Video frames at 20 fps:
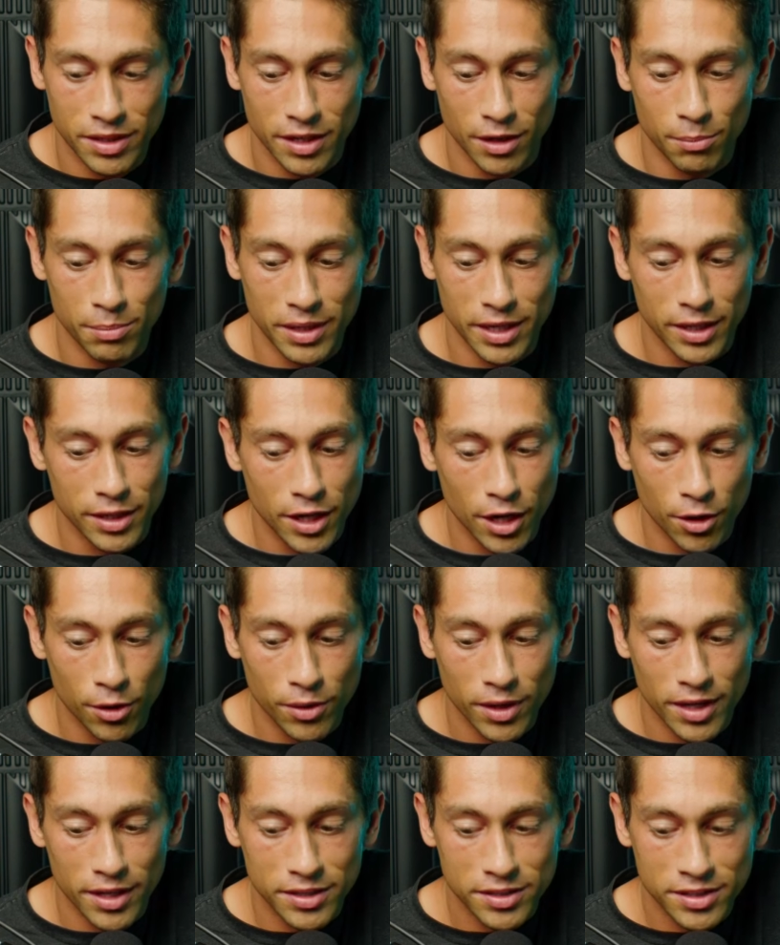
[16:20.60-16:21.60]
being known
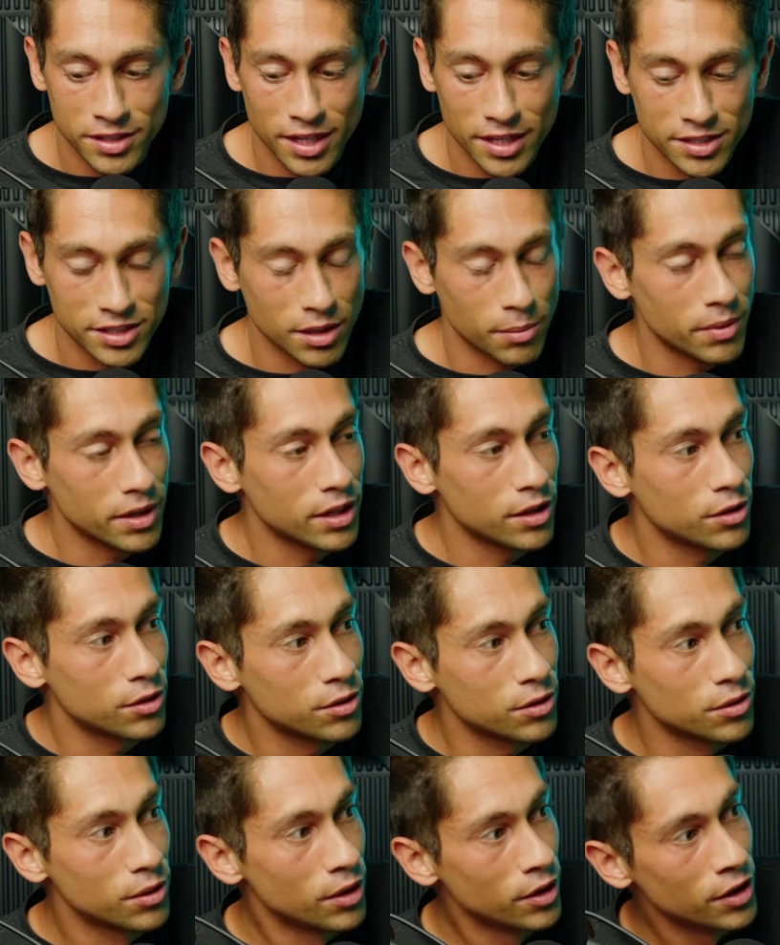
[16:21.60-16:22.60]
as somebody
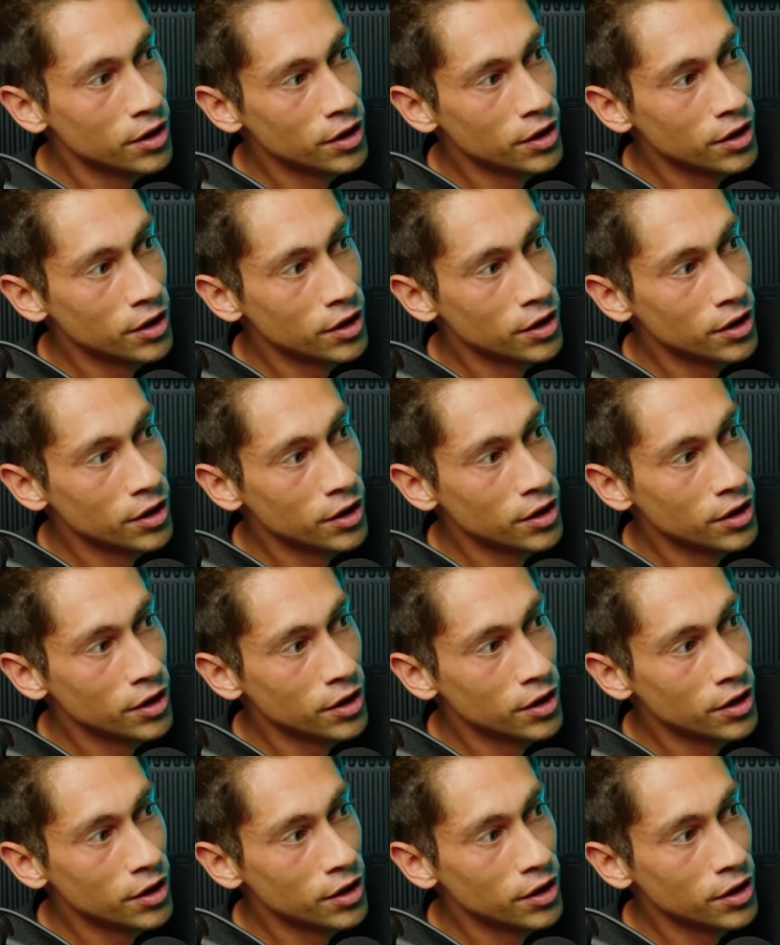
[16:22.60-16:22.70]
who